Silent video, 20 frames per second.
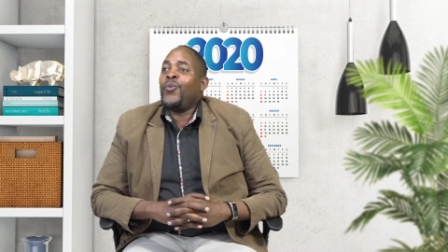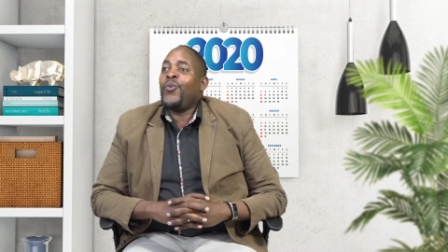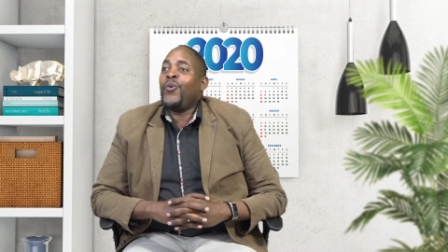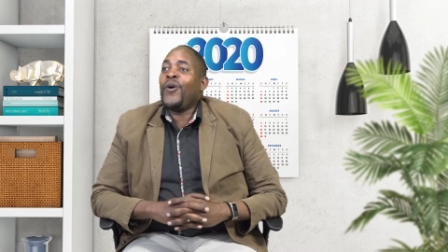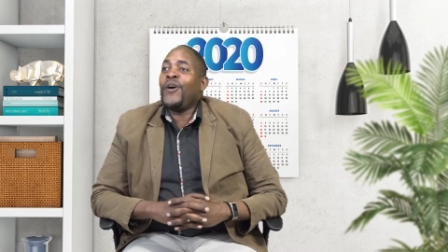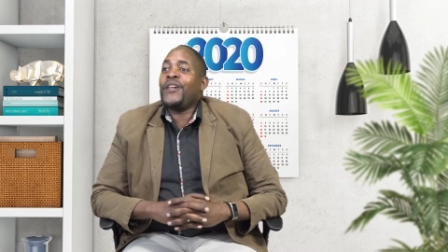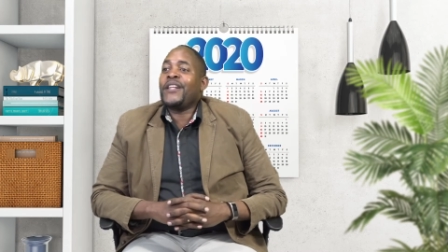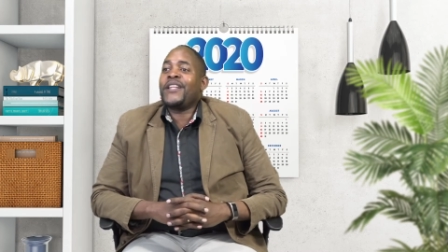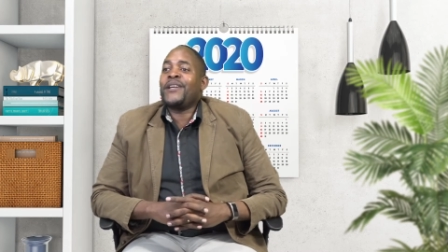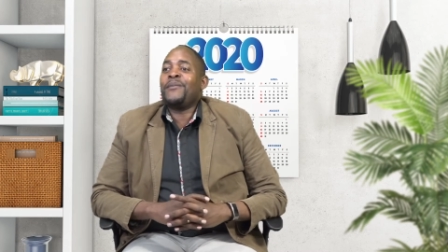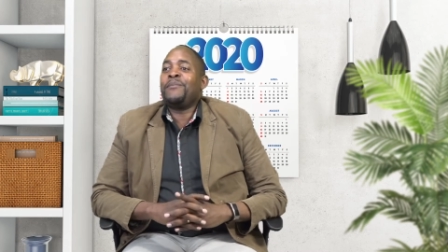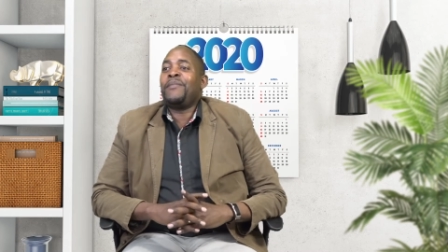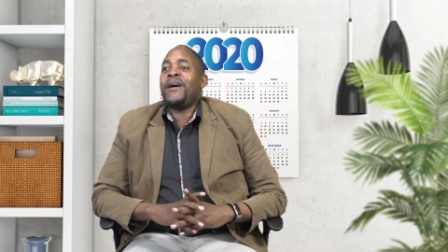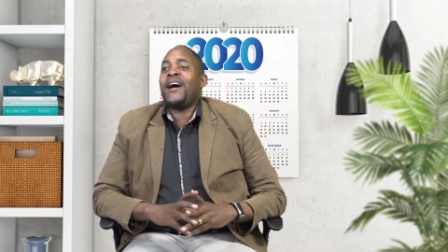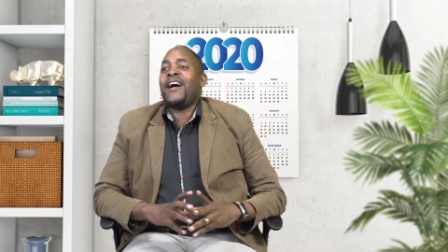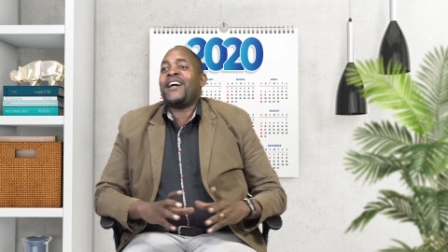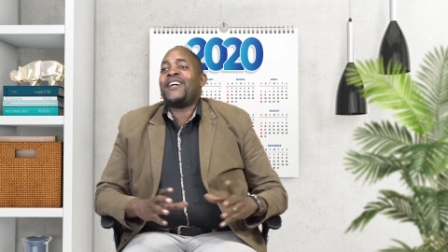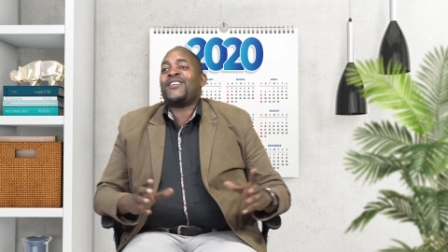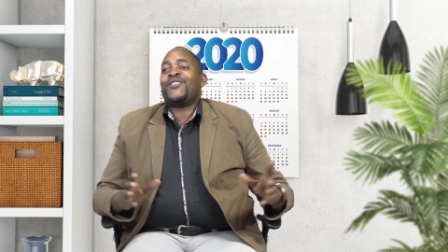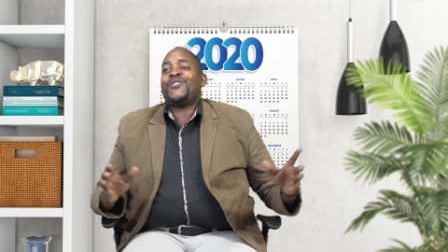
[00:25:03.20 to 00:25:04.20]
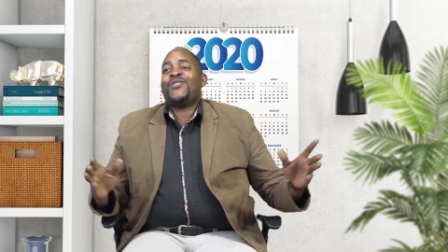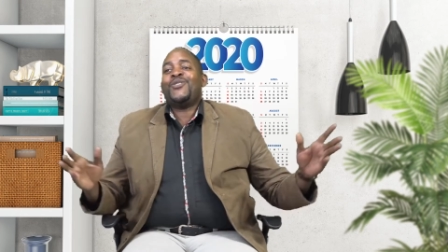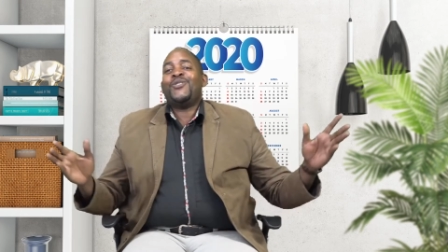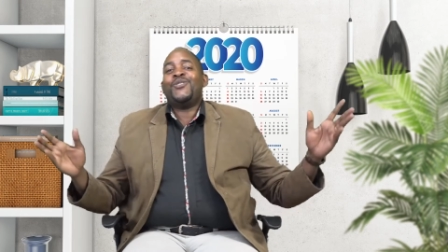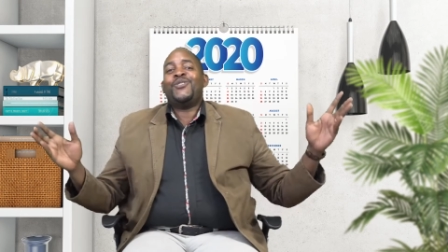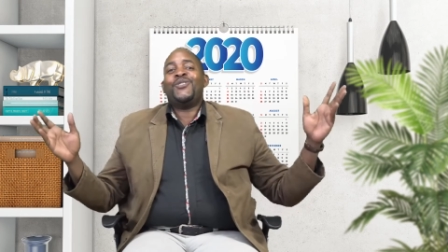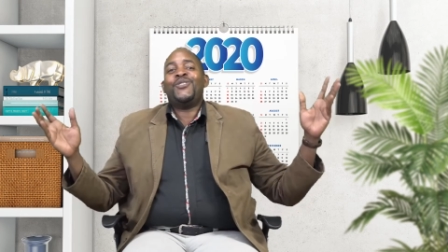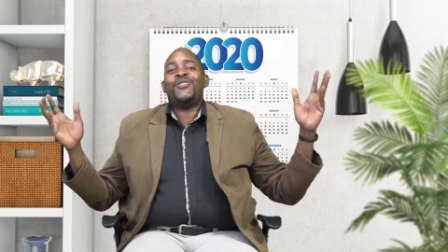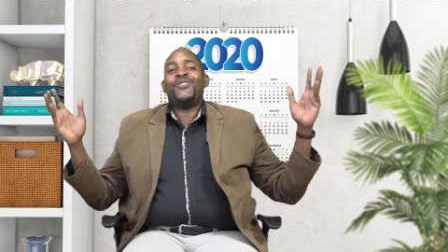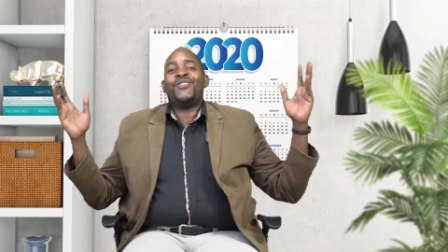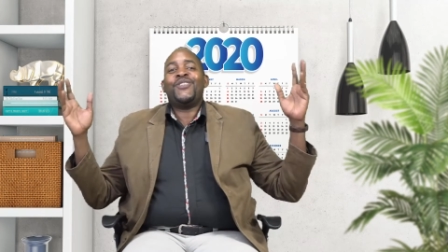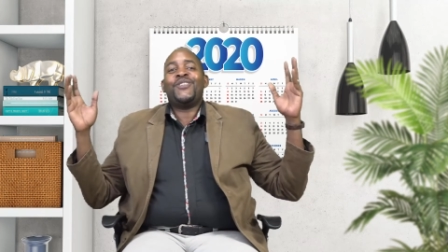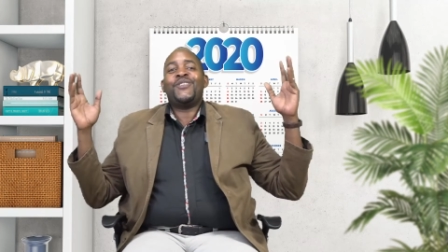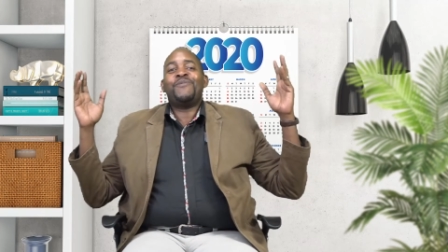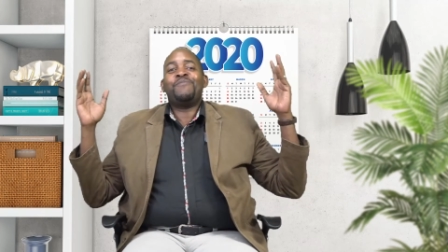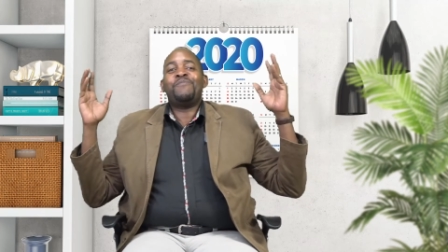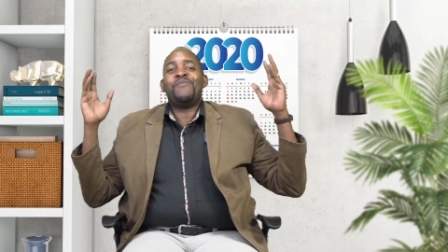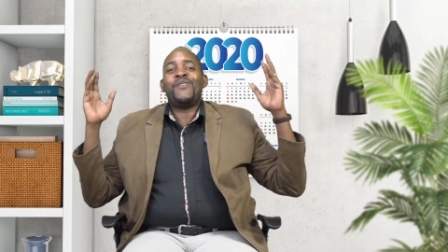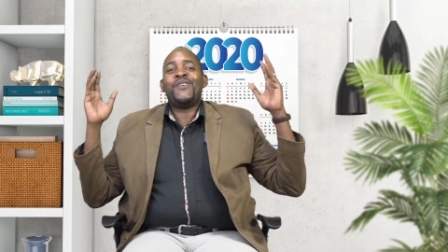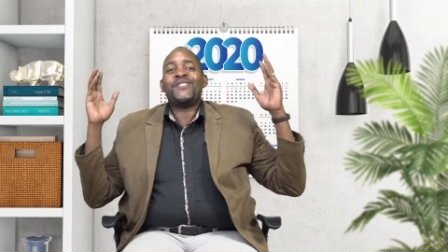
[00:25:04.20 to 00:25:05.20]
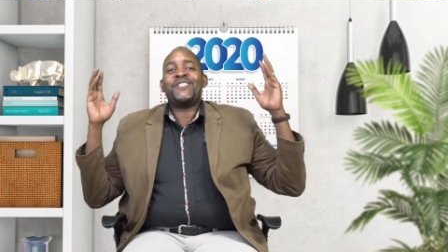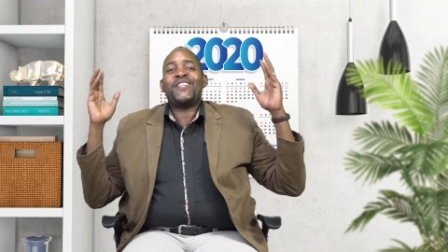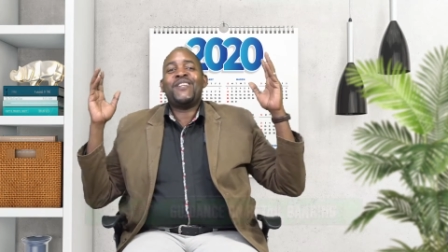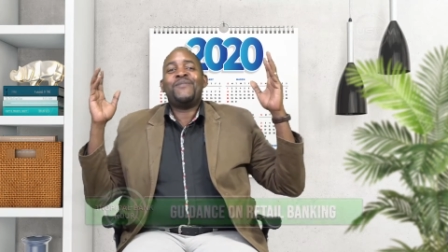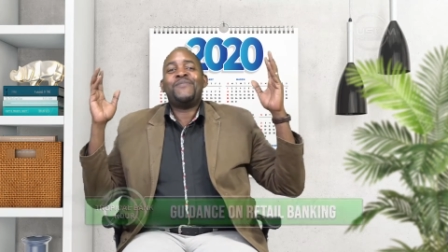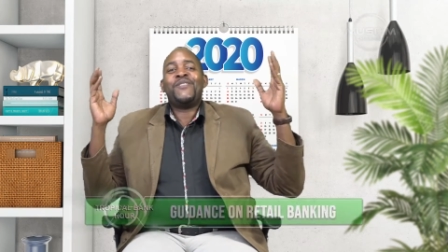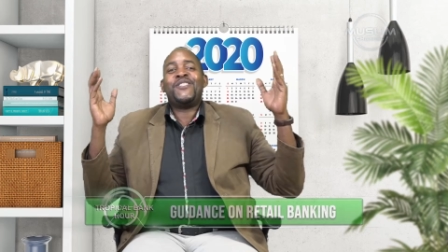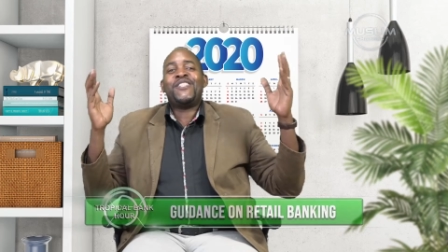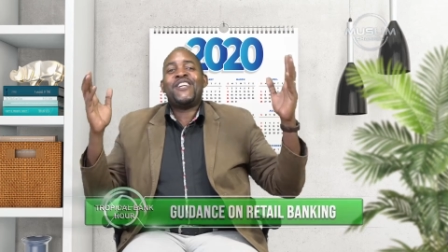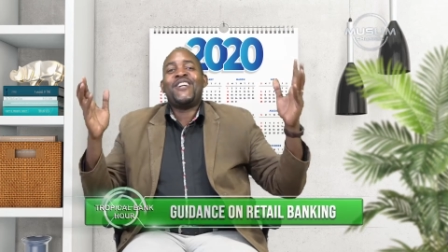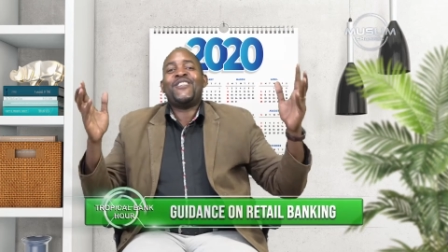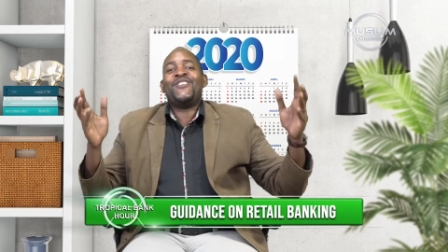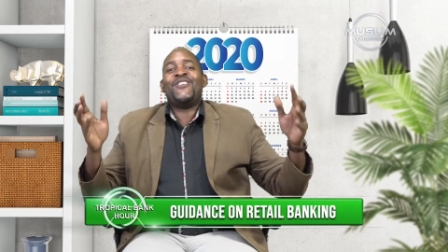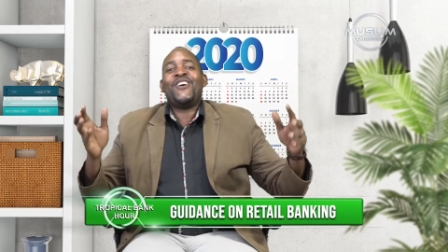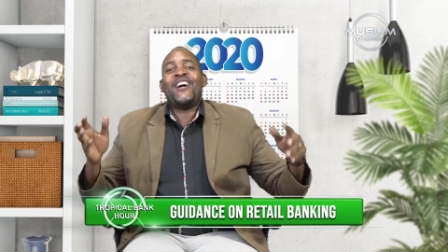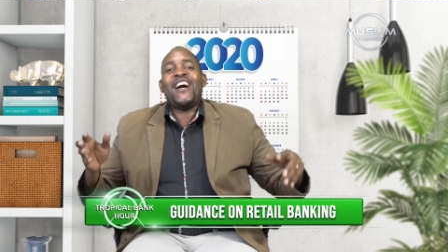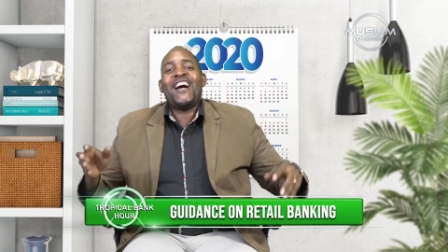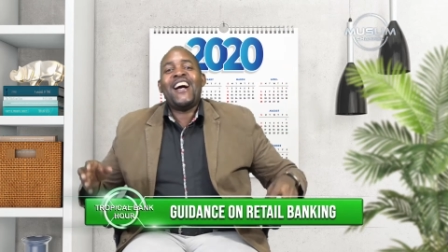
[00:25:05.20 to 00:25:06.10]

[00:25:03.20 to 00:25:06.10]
Welcome back to the Muslim channel